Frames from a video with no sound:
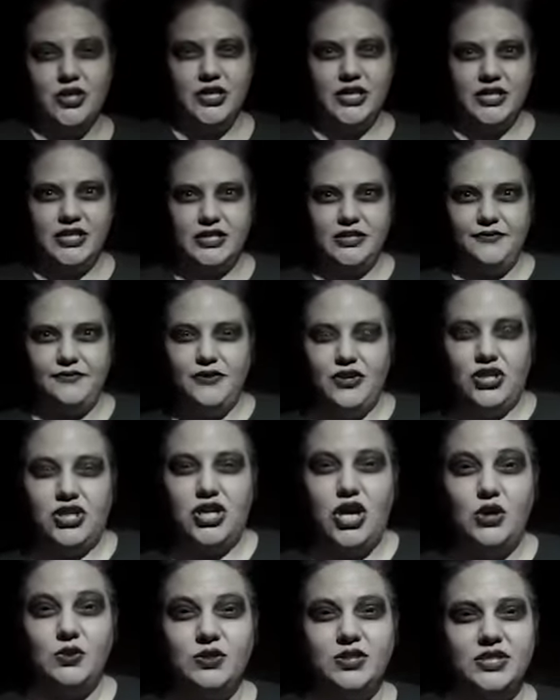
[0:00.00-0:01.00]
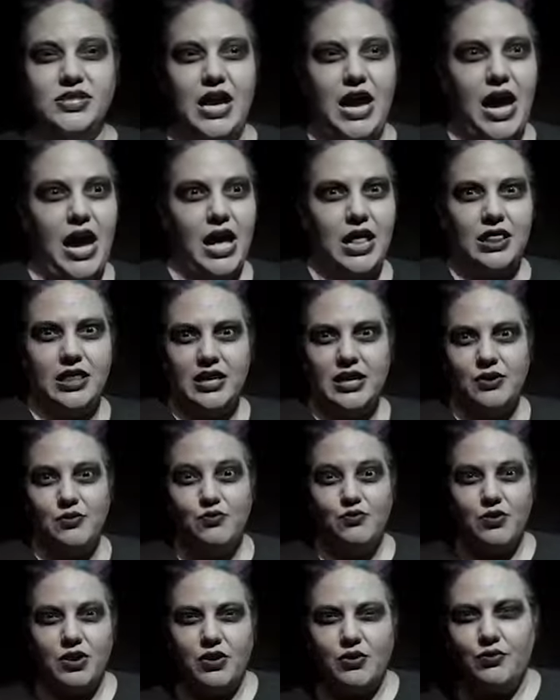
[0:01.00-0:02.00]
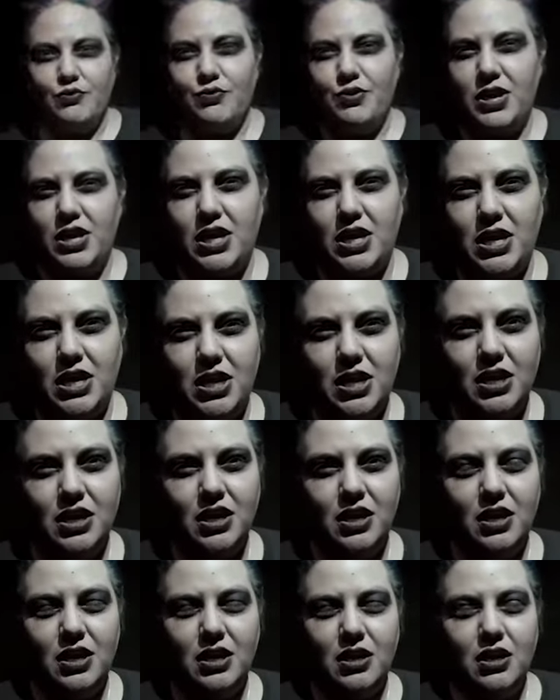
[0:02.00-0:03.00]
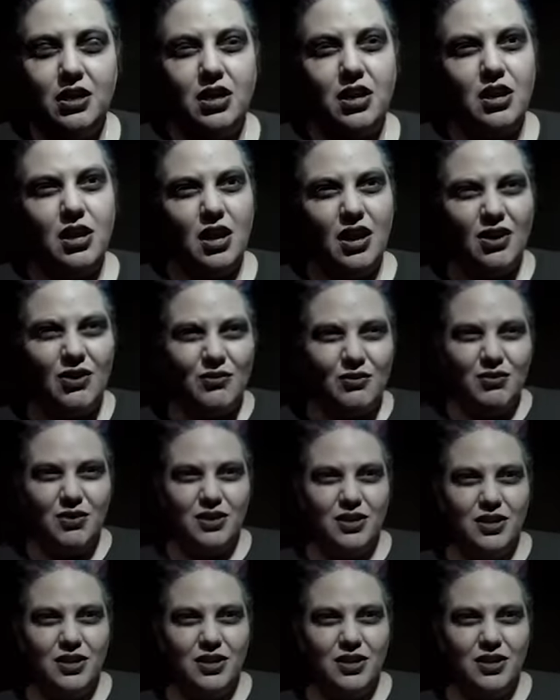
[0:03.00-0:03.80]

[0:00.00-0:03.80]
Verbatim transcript: us for Ghost Alley where No. We... No?